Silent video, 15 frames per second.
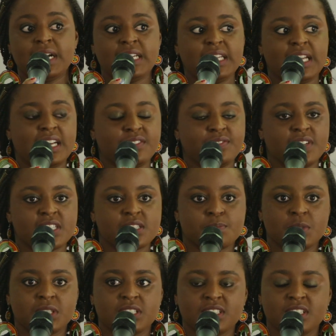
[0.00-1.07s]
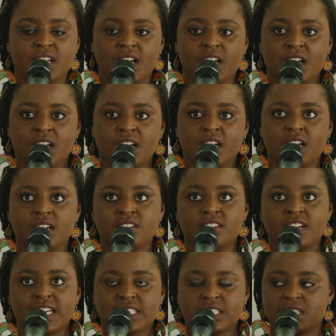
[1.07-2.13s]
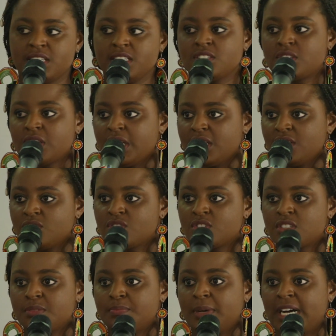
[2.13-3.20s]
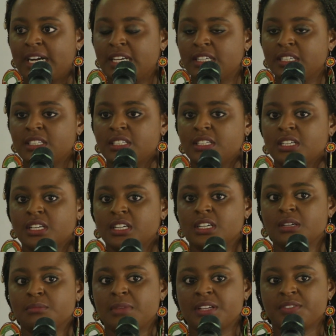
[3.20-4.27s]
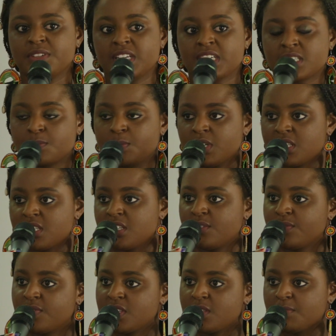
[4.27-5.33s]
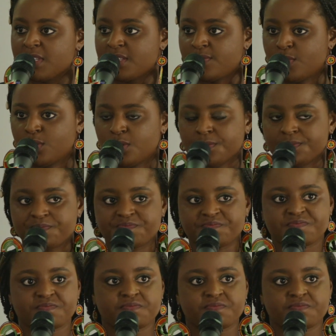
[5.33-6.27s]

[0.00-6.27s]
my life has been radically changed by my experience in Fees Must Fall.